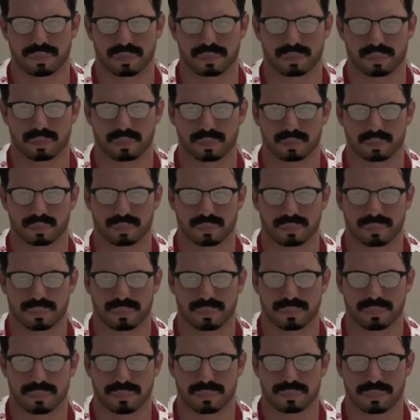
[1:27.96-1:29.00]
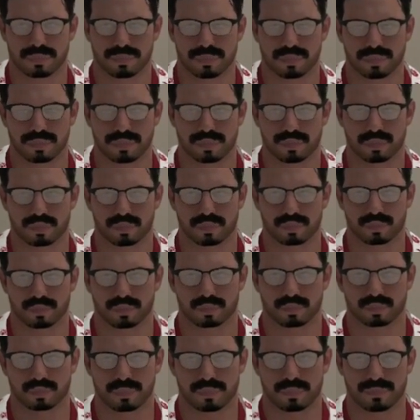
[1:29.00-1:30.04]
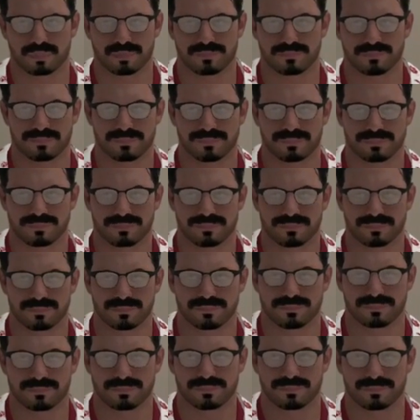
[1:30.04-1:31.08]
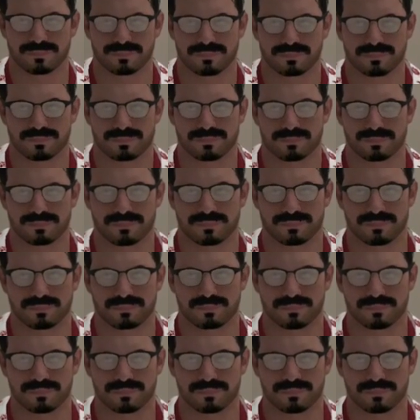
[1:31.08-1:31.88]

But, last time I was on screen, I ensured,